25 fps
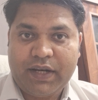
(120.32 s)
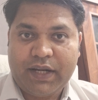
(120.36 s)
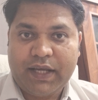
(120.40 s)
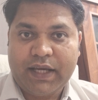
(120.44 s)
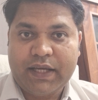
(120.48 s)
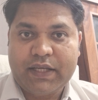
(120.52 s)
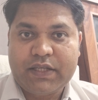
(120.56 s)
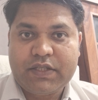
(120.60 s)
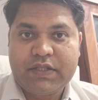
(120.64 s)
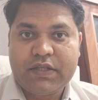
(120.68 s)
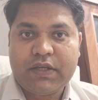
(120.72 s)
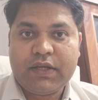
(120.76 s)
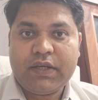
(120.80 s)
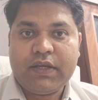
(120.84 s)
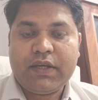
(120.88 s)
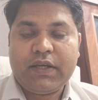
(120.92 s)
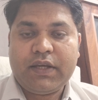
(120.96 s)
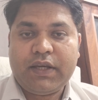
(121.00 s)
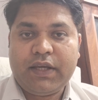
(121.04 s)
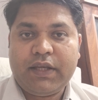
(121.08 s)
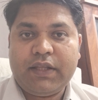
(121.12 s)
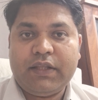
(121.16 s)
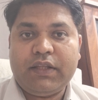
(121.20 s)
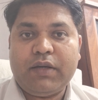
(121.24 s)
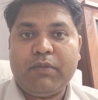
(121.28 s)
relied
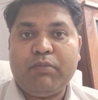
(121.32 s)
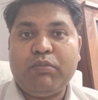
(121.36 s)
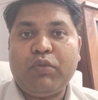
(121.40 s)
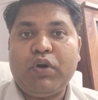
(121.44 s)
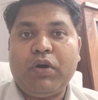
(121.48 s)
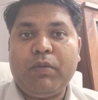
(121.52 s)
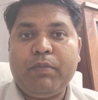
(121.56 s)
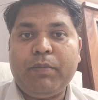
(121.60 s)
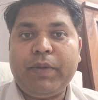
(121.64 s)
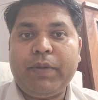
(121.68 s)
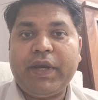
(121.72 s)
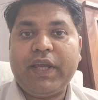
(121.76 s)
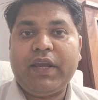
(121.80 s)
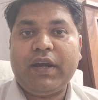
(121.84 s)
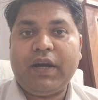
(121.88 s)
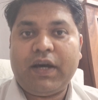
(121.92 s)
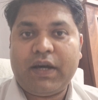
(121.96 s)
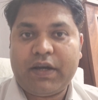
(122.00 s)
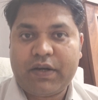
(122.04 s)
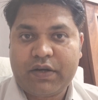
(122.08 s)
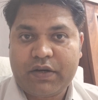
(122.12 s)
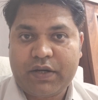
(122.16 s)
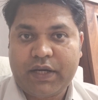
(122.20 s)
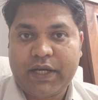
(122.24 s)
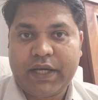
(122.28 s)
in the Bombay
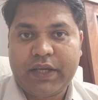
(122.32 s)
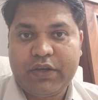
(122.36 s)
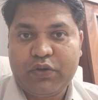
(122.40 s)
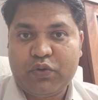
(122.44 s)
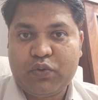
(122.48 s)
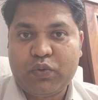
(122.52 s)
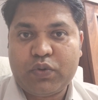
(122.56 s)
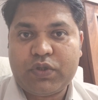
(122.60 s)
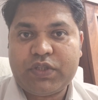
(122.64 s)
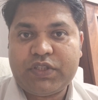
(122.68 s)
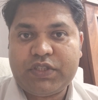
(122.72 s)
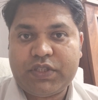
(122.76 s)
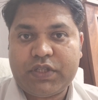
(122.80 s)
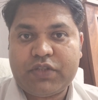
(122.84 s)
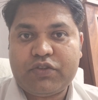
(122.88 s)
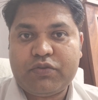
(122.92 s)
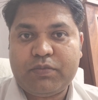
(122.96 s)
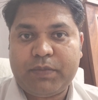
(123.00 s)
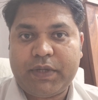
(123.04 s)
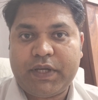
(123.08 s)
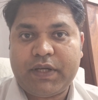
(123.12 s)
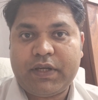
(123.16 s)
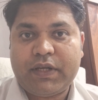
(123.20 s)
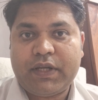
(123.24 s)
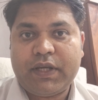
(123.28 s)
High Court
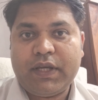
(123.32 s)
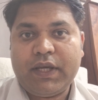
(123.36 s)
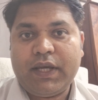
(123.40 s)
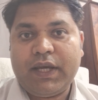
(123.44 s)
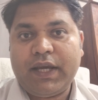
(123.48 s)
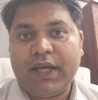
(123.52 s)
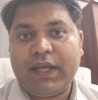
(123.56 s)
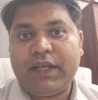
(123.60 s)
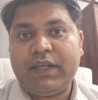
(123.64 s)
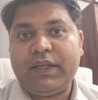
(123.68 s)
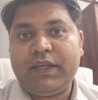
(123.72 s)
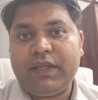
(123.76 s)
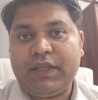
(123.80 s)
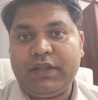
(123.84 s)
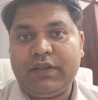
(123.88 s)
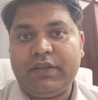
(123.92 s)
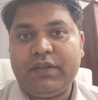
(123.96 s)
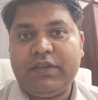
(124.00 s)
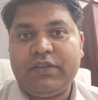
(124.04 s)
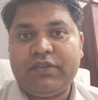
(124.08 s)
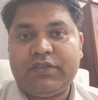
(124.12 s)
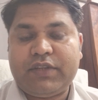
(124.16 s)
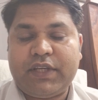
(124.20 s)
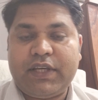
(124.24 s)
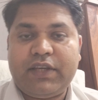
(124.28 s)
judgment, and in
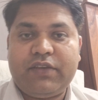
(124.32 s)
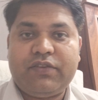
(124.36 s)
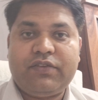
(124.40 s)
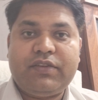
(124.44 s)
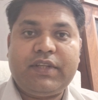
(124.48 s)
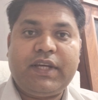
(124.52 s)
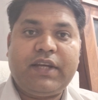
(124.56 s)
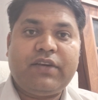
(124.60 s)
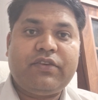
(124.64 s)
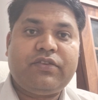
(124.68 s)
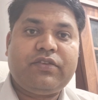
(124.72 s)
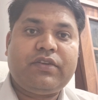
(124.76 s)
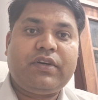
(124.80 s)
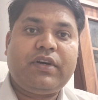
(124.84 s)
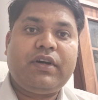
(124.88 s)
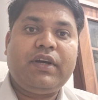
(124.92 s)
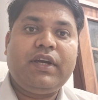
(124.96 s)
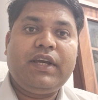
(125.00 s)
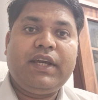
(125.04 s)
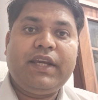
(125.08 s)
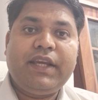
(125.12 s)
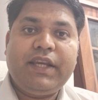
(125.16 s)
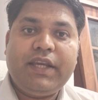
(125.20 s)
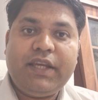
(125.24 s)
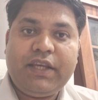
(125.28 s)
this case, that's a
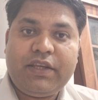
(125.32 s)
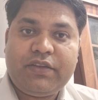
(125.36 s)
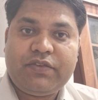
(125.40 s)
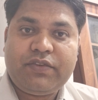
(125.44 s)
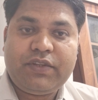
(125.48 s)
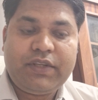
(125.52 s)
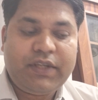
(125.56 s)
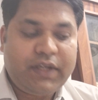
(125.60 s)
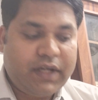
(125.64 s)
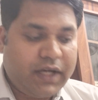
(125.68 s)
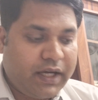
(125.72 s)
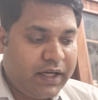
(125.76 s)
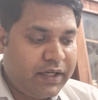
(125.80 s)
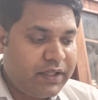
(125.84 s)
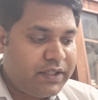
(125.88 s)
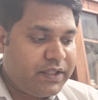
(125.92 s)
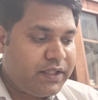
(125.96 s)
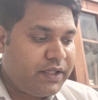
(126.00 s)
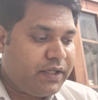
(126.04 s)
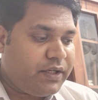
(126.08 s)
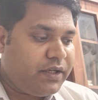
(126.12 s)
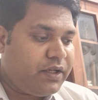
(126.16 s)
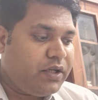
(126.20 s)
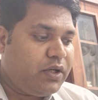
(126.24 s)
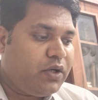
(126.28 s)

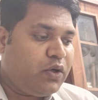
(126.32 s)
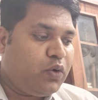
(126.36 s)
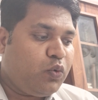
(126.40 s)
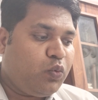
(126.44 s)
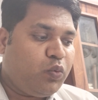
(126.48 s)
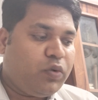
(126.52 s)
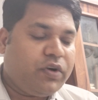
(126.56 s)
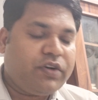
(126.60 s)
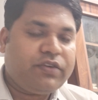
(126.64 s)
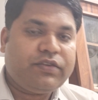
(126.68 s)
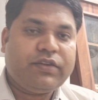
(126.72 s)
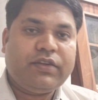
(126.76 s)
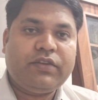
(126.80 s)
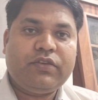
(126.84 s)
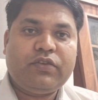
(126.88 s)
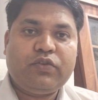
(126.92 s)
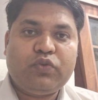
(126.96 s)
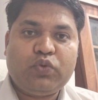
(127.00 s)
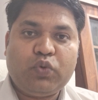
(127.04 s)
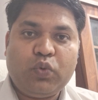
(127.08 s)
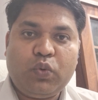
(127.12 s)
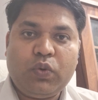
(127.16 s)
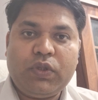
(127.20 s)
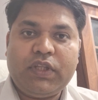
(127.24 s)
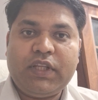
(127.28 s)
ACIT
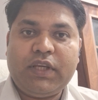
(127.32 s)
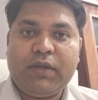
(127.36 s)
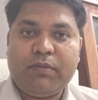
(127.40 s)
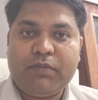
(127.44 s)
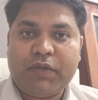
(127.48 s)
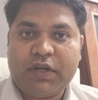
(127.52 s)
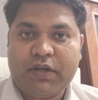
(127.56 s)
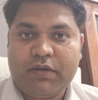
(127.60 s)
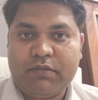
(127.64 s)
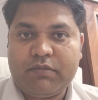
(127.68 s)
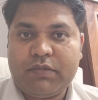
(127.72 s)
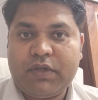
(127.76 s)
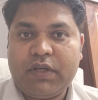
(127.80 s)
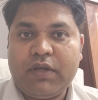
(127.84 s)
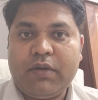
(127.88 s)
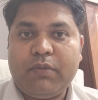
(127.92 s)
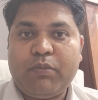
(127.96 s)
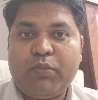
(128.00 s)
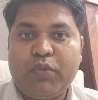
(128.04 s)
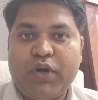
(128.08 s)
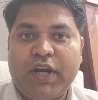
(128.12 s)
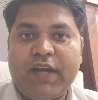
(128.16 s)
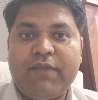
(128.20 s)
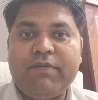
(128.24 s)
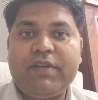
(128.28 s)
versus Sod Imam
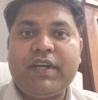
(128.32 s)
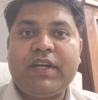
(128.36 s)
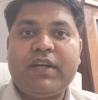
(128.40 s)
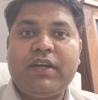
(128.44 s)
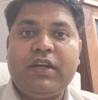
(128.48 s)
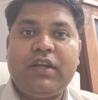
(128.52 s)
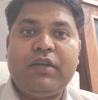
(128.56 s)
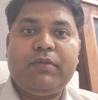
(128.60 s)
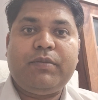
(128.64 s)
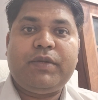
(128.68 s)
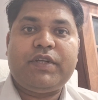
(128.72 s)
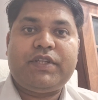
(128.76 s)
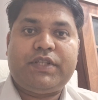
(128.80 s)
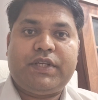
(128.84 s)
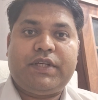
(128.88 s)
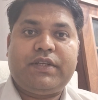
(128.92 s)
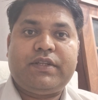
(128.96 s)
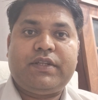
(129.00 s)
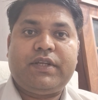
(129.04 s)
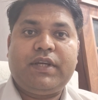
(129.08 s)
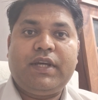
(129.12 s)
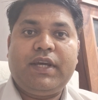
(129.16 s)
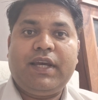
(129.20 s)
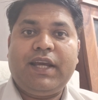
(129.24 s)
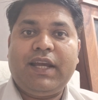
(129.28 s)
Private
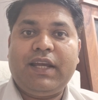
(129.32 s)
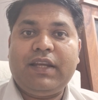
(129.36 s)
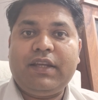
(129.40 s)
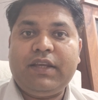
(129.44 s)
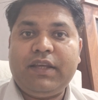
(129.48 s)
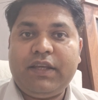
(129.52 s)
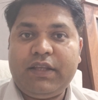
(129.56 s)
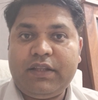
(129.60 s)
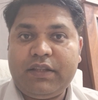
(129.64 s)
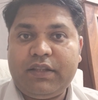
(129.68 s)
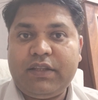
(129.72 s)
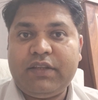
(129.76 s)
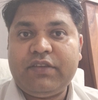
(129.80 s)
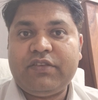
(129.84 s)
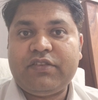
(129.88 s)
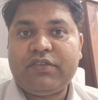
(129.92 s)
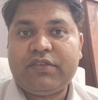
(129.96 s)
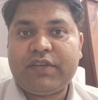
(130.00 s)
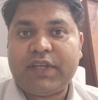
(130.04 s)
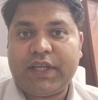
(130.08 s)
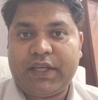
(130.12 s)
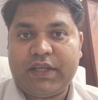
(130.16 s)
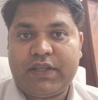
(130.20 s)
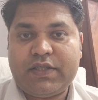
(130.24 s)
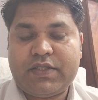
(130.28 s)
Limited, and in this
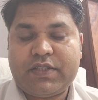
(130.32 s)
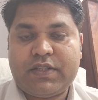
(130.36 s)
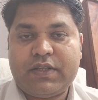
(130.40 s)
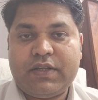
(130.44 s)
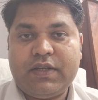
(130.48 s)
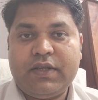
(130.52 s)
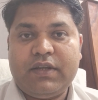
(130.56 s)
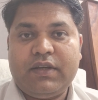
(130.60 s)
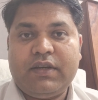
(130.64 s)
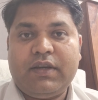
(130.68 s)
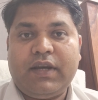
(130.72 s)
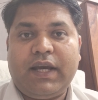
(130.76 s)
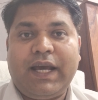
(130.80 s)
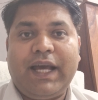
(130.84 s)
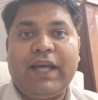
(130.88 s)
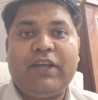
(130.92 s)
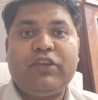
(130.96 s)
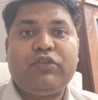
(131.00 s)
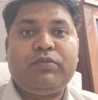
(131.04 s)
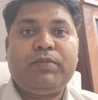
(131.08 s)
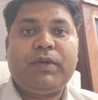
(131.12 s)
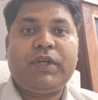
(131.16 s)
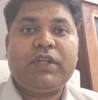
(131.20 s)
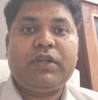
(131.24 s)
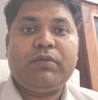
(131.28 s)
case,
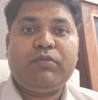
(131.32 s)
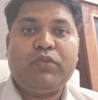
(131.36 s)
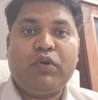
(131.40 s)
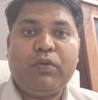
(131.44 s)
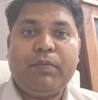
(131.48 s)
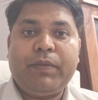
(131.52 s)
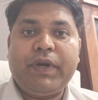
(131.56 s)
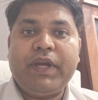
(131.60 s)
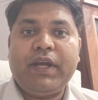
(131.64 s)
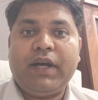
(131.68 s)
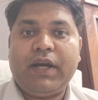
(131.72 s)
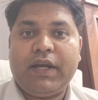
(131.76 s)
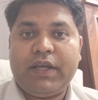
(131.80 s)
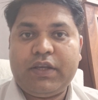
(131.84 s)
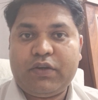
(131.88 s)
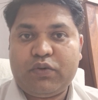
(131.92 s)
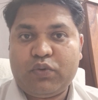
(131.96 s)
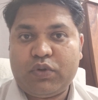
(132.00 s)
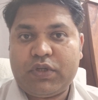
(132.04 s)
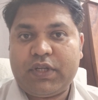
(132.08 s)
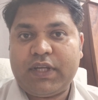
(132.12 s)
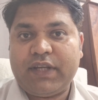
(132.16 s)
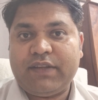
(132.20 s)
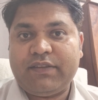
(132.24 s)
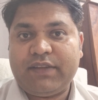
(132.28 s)
as per the Bombay High
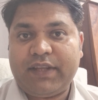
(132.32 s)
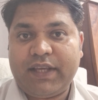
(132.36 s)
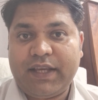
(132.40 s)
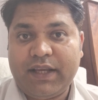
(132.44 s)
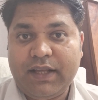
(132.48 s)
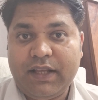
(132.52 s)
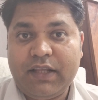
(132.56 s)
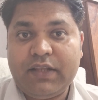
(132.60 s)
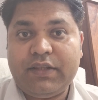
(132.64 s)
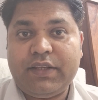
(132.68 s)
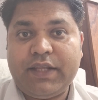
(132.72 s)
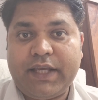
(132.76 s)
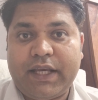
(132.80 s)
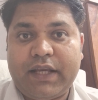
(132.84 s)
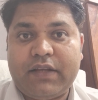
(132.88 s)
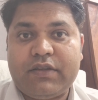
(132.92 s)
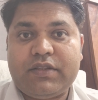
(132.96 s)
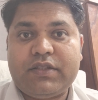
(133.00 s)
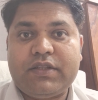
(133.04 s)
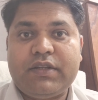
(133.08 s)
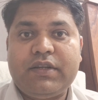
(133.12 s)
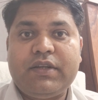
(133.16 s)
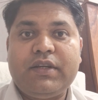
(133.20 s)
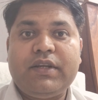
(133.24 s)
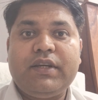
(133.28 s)
Court has held
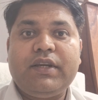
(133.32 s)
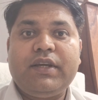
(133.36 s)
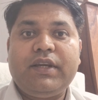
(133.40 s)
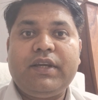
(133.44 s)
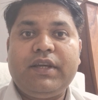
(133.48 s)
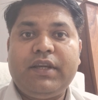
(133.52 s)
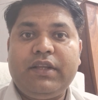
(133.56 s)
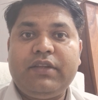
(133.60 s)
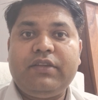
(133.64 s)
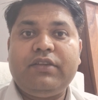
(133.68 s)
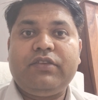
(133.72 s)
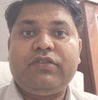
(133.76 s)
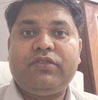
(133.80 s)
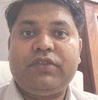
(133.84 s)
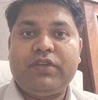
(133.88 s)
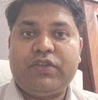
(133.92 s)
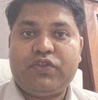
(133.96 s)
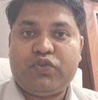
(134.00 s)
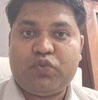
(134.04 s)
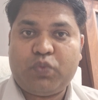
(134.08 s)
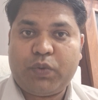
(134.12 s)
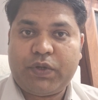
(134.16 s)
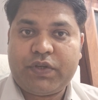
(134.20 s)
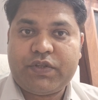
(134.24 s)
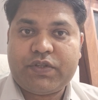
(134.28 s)
that in this
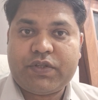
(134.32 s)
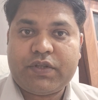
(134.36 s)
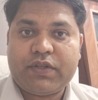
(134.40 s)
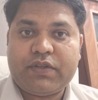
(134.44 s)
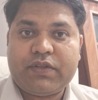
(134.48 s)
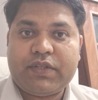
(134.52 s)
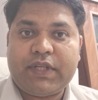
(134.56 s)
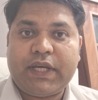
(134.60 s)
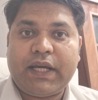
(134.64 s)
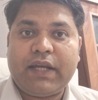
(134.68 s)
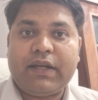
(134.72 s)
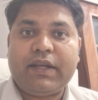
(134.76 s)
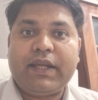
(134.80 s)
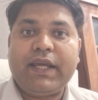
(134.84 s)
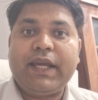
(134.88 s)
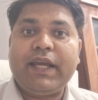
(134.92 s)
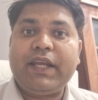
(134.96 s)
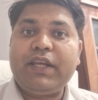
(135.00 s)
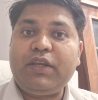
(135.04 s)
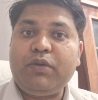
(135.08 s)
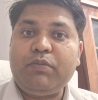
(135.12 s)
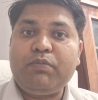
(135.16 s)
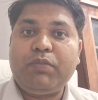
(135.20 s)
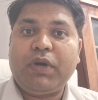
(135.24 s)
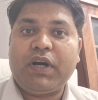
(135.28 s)
situation that
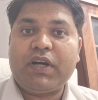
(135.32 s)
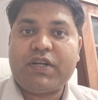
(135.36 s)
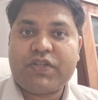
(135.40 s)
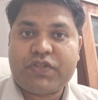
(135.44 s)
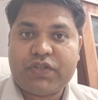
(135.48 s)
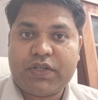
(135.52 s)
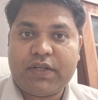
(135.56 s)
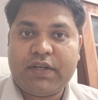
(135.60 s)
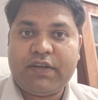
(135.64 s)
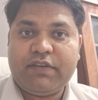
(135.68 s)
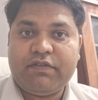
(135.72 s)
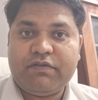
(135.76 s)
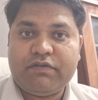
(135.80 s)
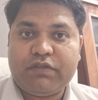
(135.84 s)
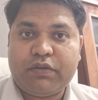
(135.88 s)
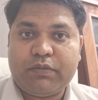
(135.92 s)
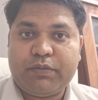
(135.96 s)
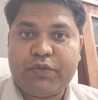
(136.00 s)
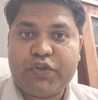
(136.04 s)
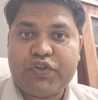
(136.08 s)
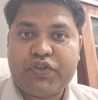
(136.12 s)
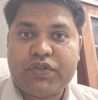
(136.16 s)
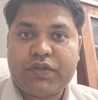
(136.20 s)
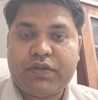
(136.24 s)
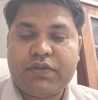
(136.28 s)
any partial
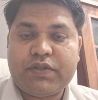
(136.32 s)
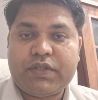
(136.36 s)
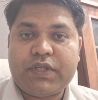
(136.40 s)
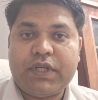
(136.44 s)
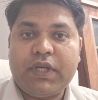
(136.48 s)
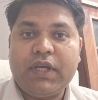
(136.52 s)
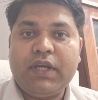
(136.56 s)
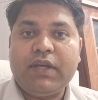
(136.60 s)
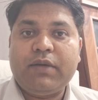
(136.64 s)
information,